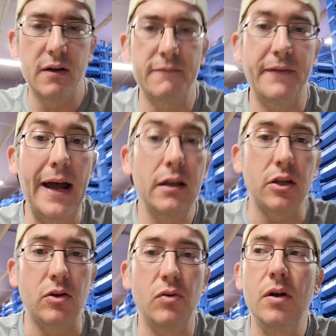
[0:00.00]

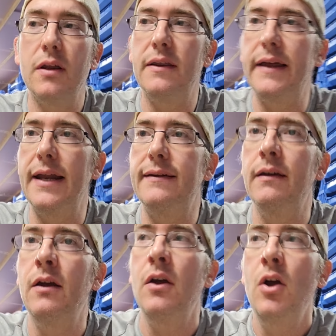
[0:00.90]
value that
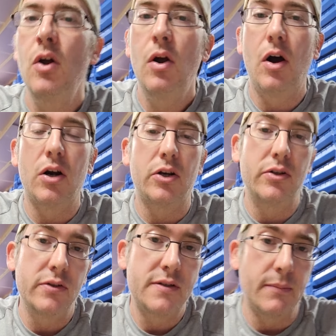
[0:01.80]
are
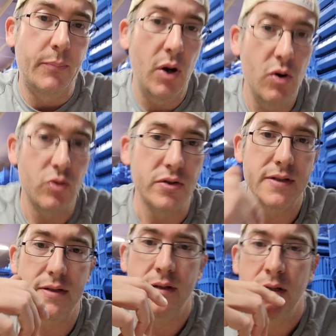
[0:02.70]
good to
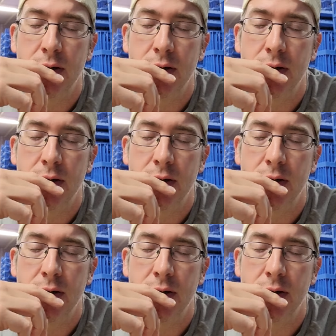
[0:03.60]
post